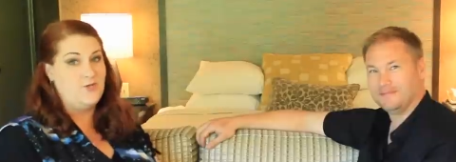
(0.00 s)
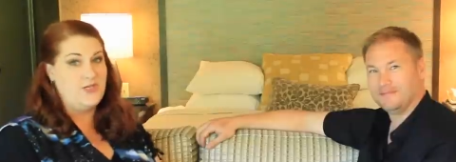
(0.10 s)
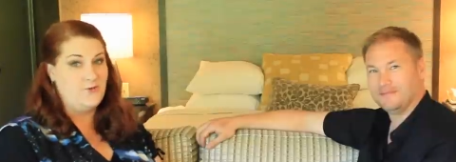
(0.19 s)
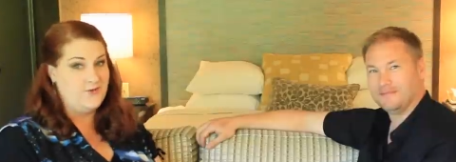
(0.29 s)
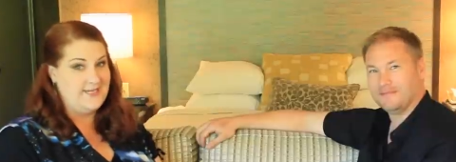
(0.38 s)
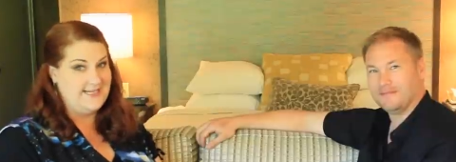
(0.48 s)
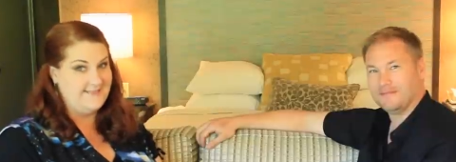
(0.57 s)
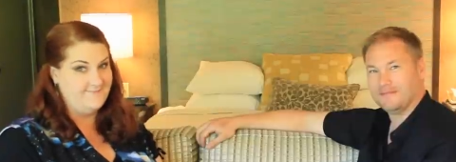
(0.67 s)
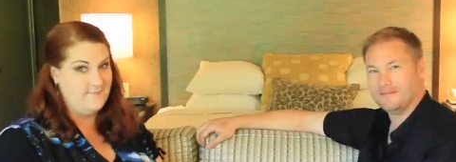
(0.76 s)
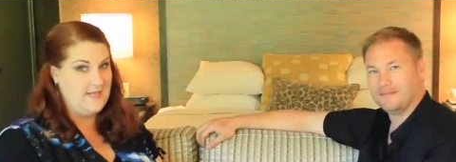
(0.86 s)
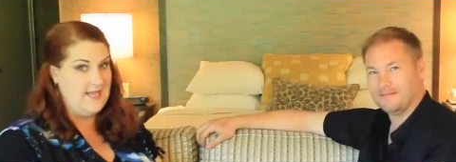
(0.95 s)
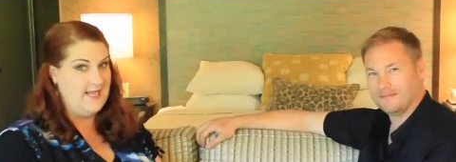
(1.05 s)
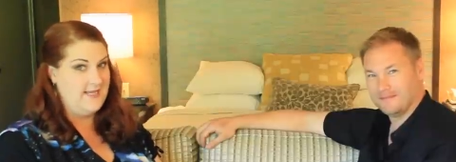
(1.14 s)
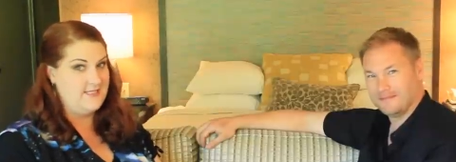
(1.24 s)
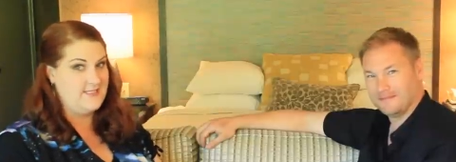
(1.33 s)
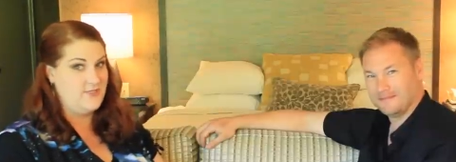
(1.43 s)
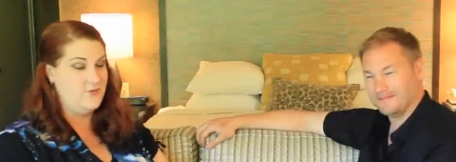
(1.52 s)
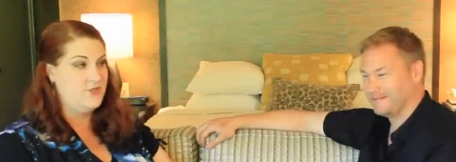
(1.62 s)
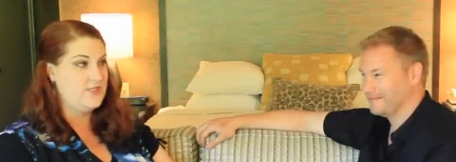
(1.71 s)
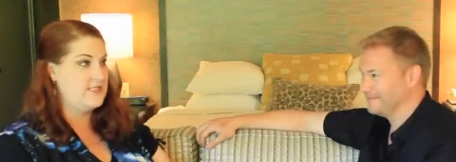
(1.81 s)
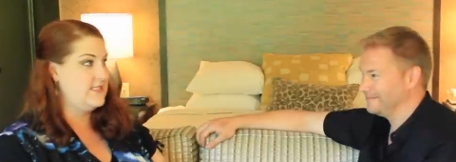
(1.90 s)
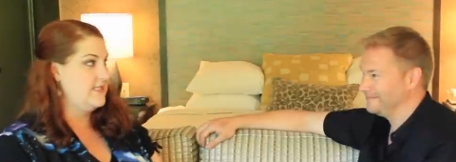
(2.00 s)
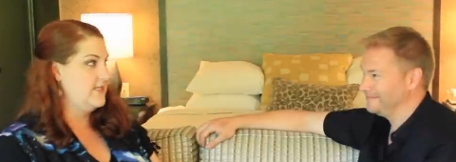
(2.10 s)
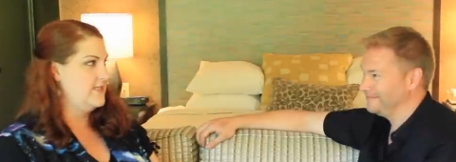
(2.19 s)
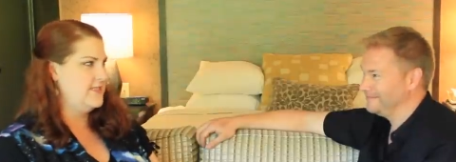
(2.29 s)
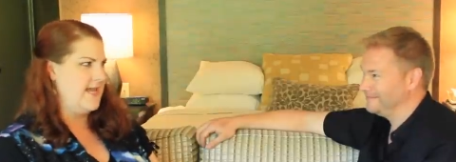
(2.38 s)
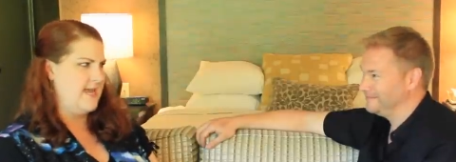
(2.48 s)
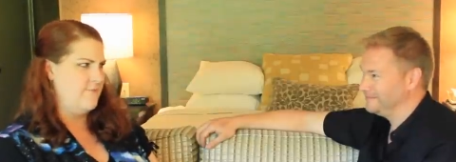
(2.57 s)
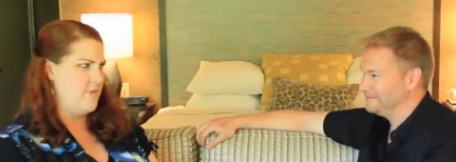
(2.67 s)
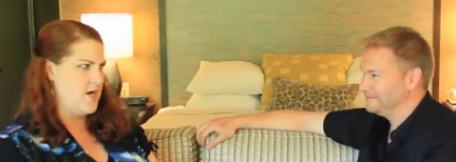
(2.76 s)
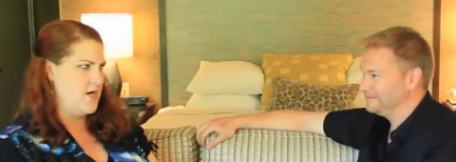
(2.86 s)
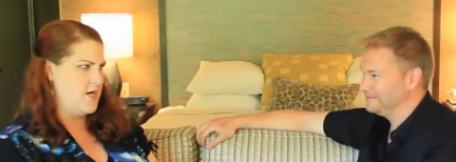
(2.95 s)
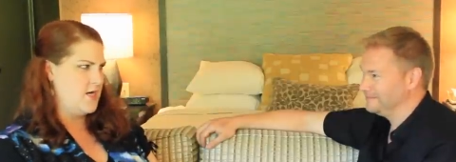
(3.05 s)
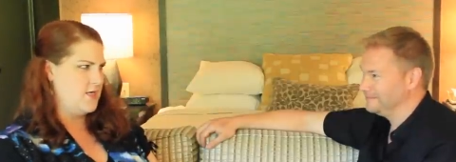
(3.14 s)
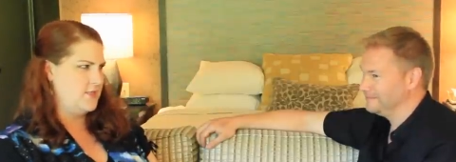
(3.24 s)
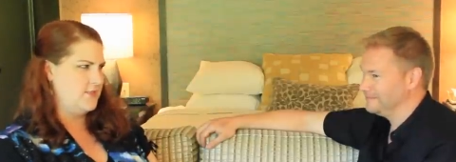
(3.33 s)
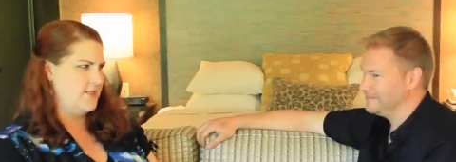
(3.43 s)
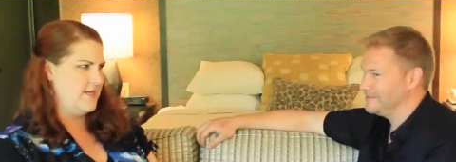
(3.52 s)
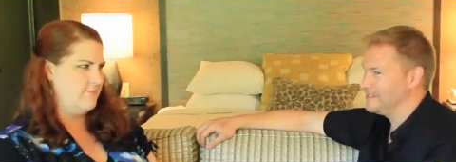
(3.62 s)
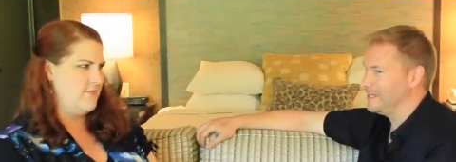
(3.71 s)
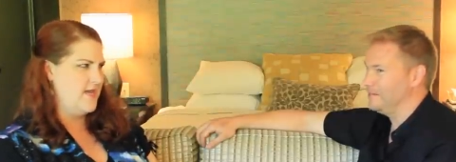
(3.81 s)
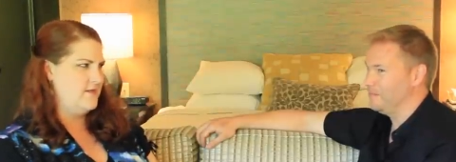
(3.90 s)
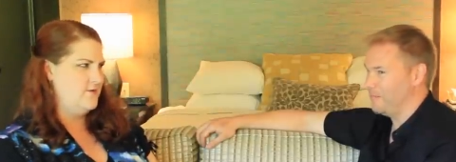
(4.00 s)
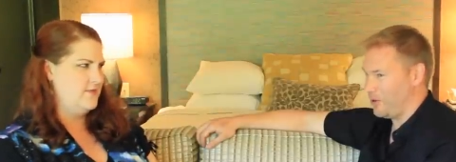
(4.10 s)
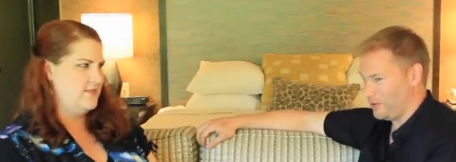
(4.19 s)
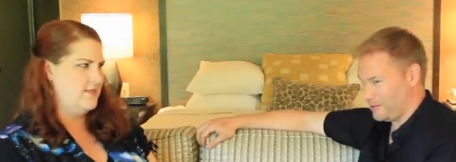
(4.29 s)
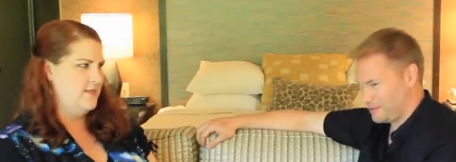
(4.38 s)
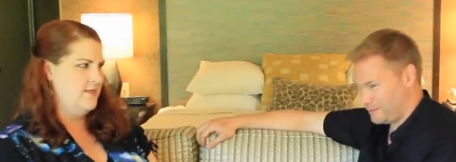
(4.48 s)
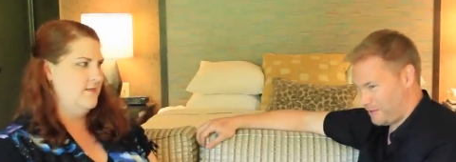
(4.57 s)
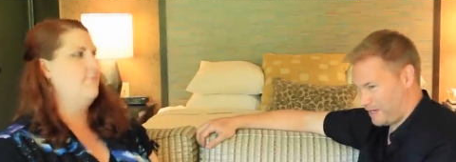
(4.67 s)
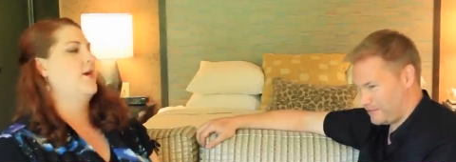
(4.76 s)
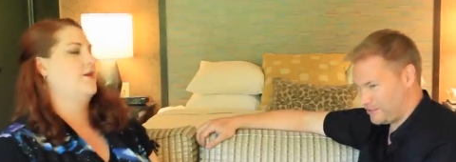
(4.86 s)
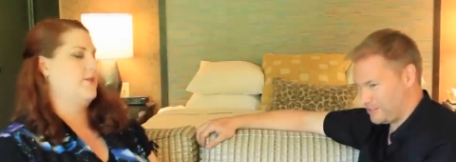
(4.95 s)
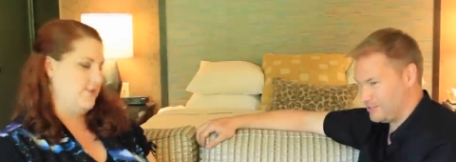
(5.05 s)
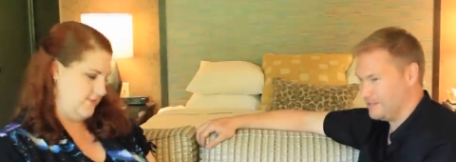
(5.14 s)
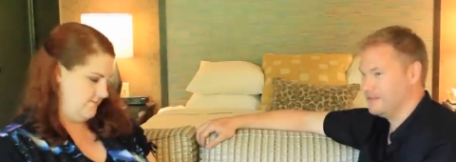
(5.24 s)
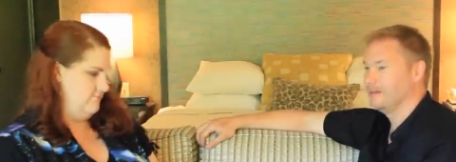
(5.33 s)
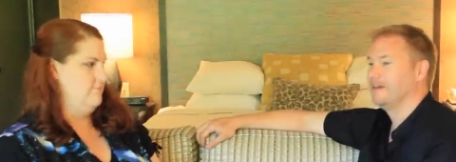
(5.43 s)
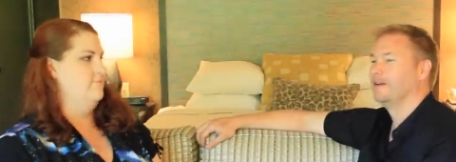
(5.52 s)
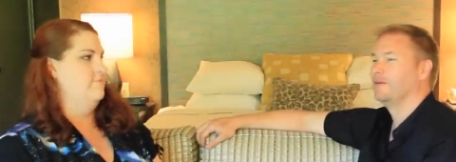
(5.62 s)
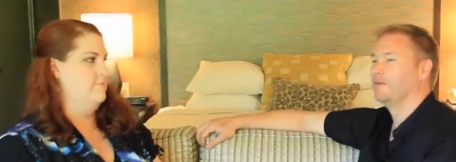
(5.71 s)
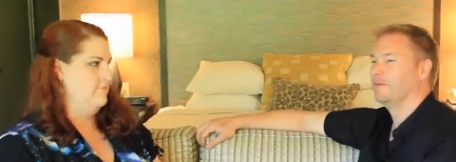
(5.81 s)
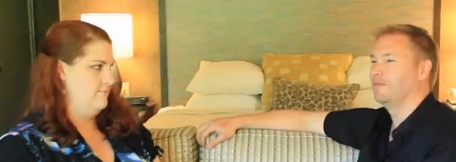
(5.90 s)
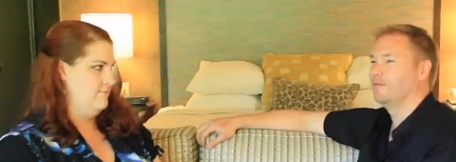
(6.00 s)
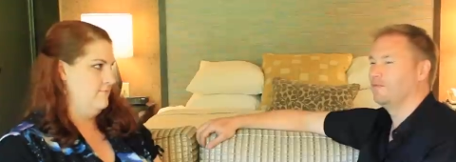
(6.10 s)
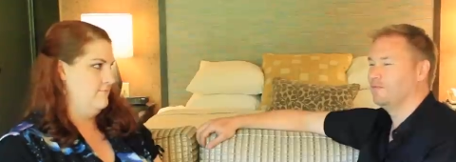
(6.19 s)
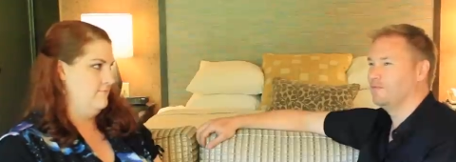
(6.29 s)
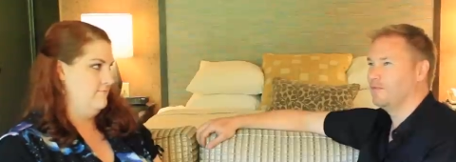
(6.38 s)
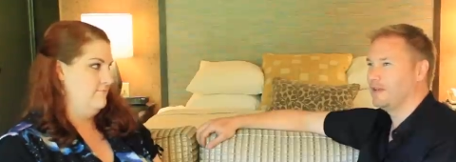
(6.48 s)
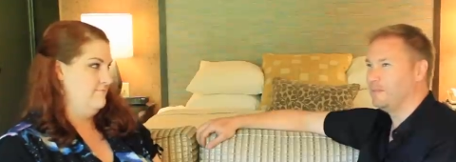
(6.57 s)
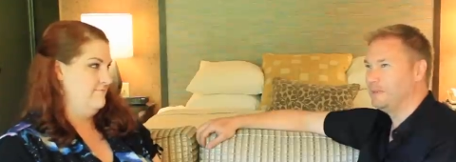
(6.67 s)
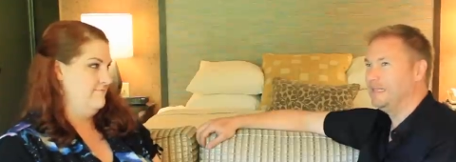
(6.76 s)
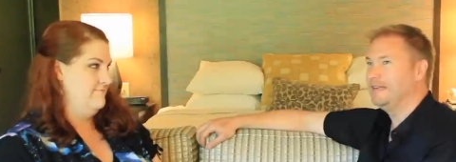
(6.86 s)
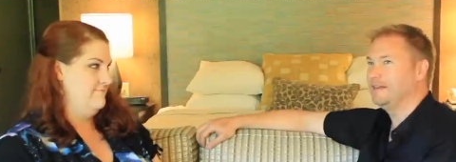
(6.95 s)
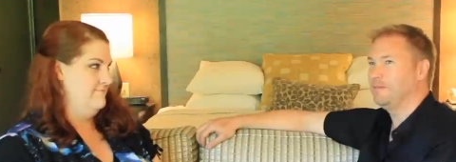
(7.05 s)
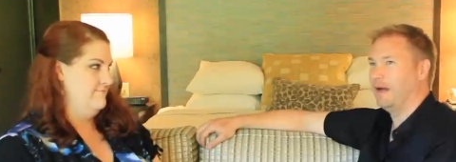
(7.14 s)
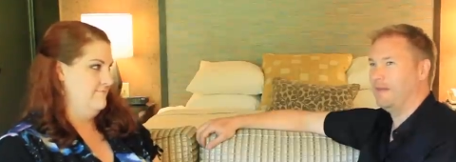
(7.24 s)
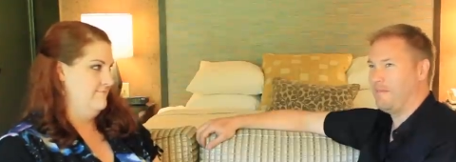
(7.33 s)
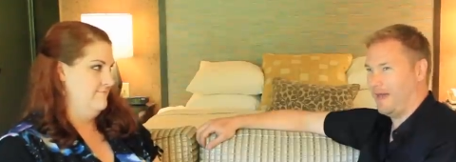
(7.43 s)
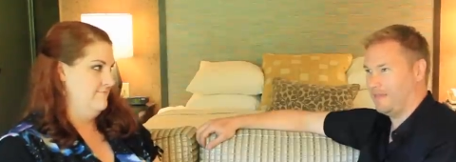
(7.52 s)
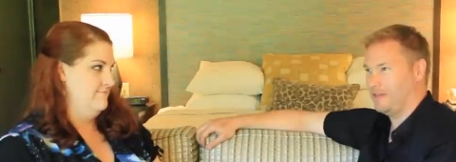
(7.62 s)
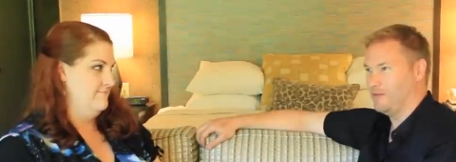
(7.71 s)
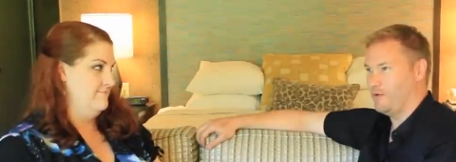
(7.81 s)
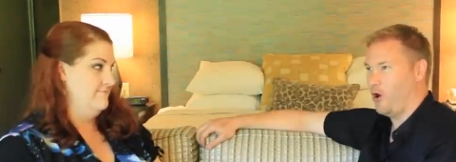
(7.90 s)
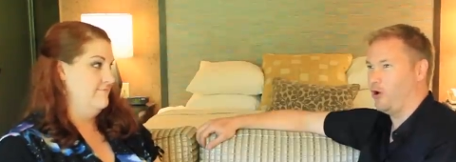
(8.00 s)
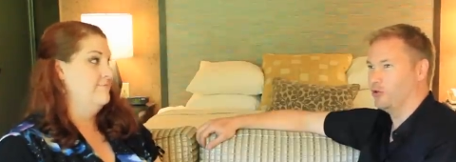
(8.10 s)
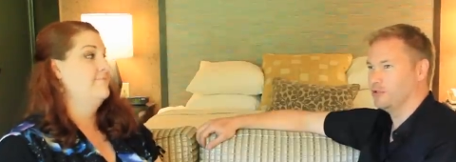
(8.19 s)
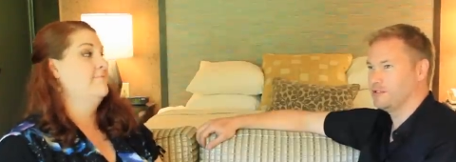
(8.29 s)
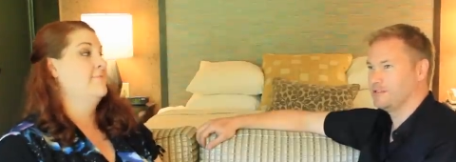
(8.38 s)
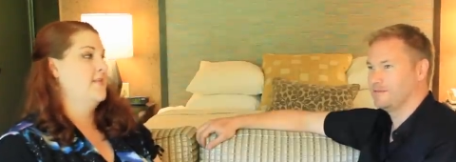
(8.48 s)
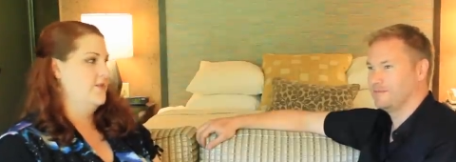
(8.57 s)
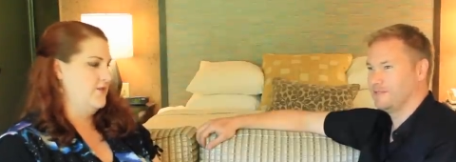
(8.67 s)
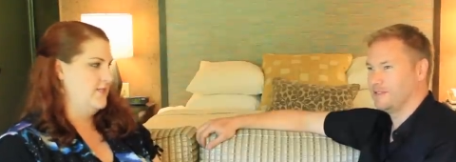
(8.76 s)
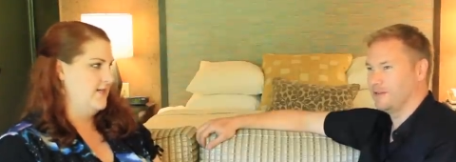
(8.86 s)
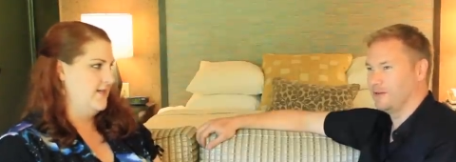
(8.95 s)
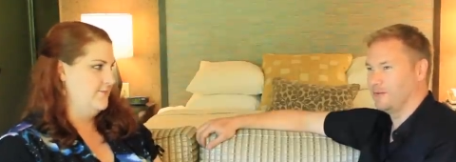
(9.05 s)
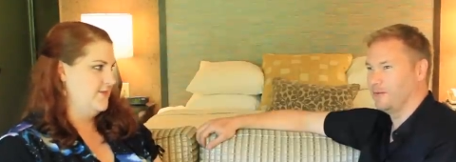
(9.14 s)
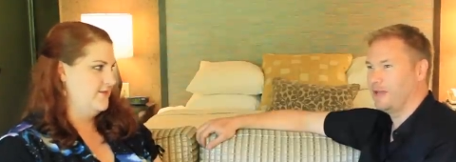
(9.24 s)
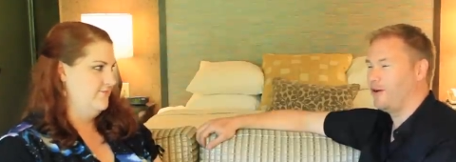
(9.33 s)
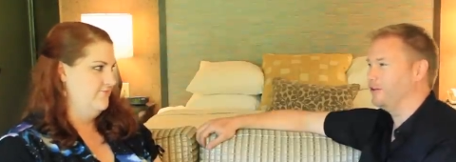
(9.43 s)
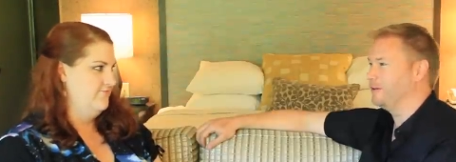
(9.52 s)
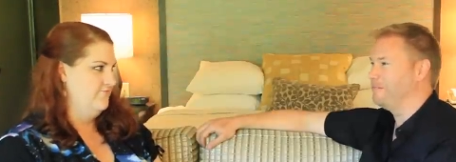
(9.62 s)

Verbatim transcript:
Speaker 1: Eugene, Oregon. And you just did Saint Mark's? Saint
Speaker 2: Matthew's? Mark's Passion, Mark's. Completed by Matthew Halls. Good so times. We call it